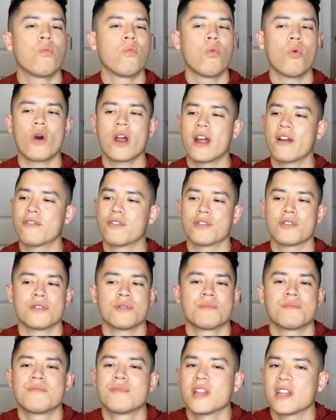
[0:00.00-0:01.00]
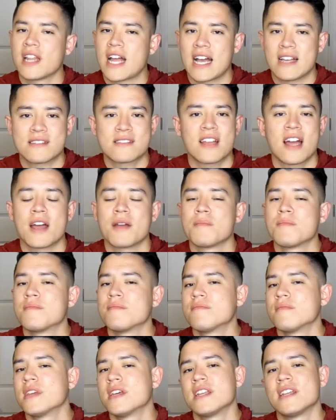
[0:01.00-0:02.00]
whatever the last time
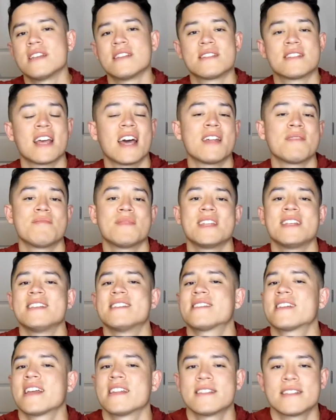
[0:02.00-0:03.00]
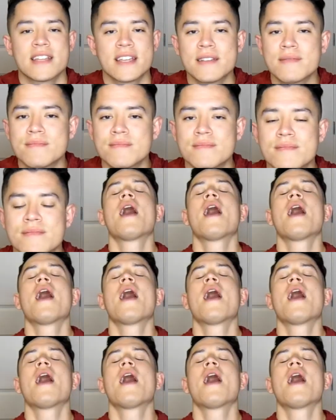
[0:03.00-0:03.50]
it is that he sends it.